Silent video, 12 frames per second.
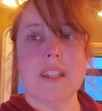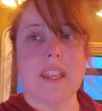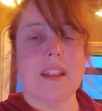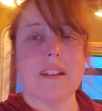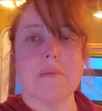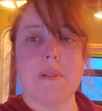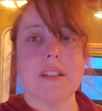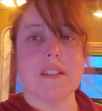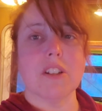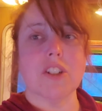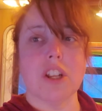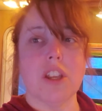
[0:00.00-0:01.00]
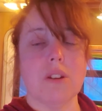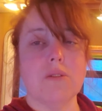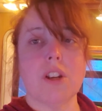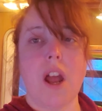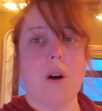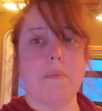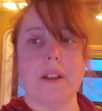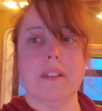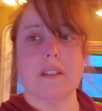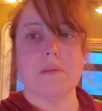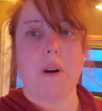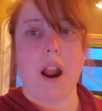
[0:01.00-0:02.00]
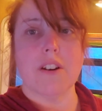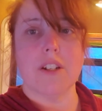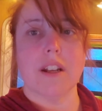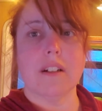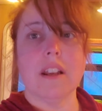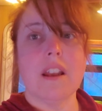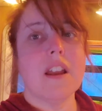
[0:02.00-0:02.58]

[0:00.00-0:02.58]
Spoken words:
That has been such a huge help in this project.